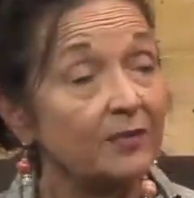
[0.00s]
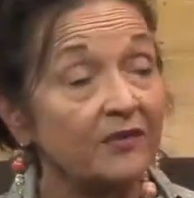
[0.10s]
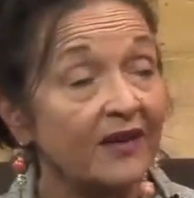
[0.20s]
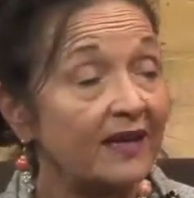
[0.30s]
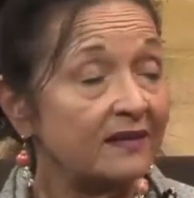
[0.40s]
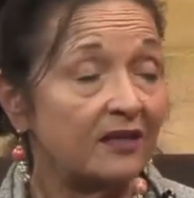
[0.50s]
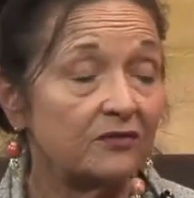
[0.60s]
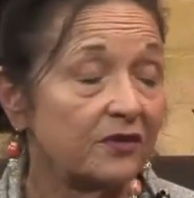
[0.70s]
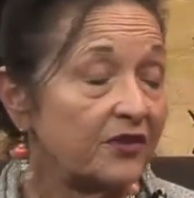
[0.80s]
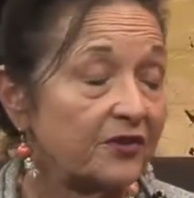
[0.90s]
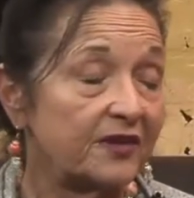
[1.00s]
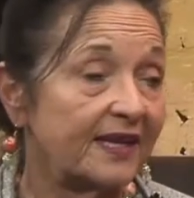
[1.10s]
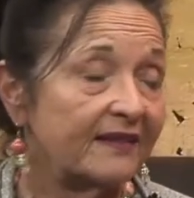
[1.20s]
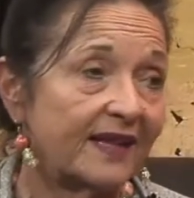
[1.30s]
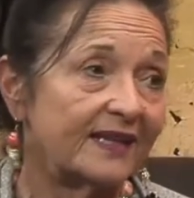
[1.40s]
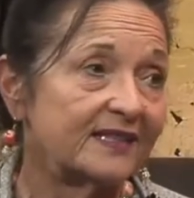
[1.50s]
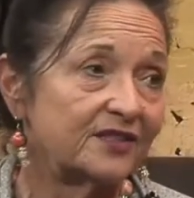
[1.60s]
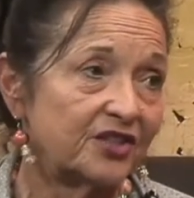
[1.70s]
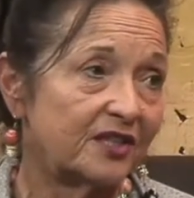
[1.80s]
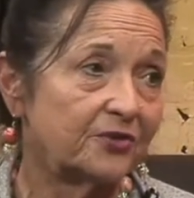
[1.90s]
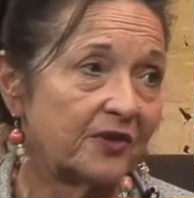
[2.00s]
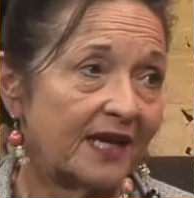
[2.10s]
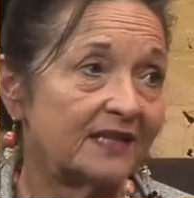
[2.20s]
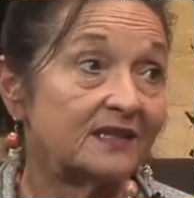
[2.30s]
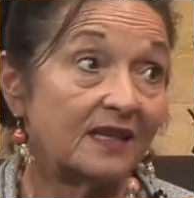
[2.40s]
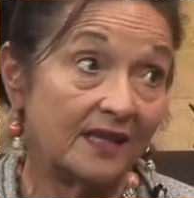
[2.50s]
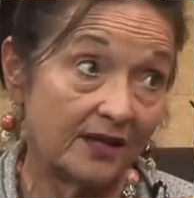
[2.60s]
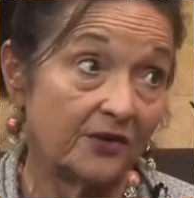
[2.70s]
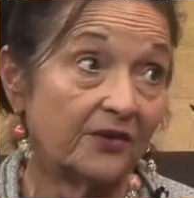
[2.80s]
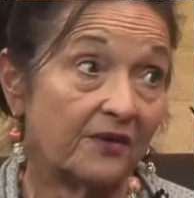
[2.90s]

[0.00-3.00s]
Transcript: we provide over 13,000 shelter nights a year.